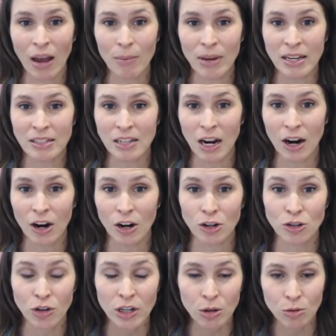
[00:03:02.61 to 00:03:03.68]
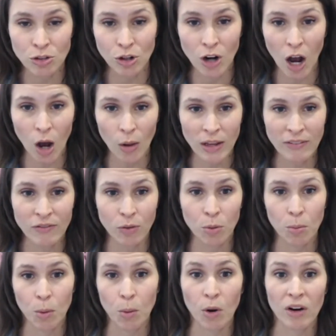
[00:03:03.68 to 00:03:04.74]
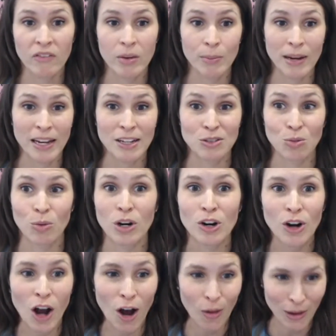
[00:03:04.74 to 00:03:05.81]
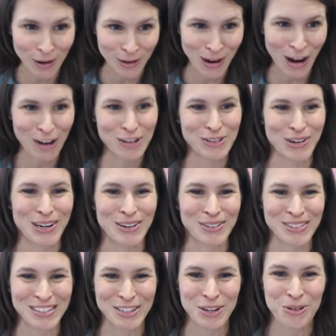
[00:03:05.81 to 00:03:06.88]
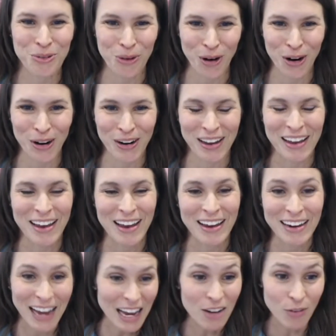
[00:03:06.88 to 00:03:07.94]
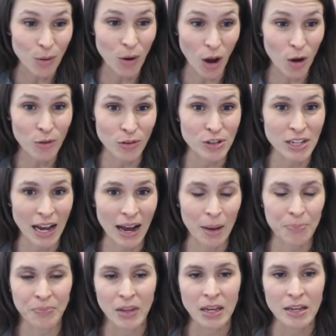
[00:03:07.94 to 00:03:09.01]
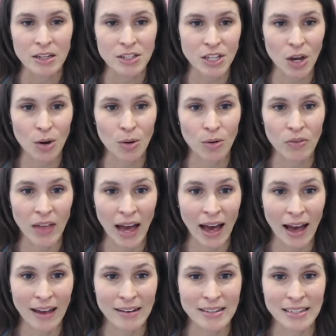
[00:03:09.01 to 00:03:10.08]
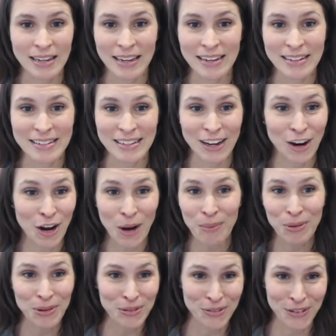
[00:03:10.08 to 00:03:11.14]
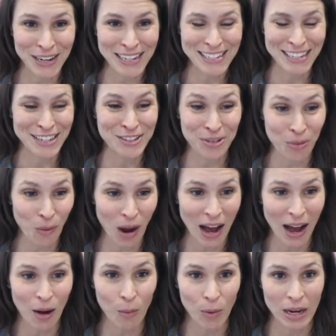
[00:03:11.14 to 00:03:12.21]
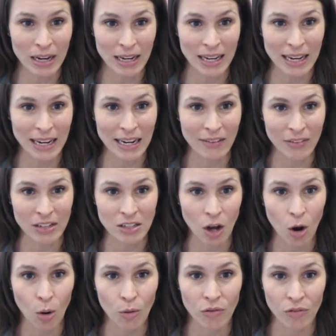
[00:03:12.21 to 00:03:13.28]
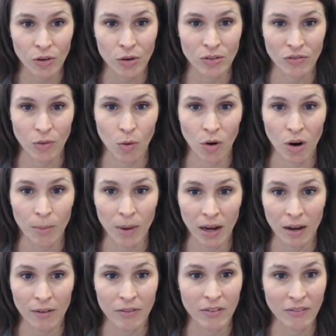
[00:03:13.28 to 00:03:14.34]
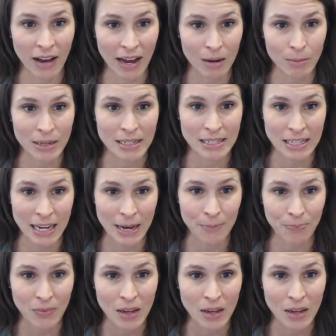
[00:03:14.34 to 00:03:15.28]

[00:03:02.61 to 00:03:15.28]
Because our adrenals are calling for more of it because we're calling on our adrenals to work kind of on overtime. So that is a couple of reasons why we need this whole food form of vitamin C.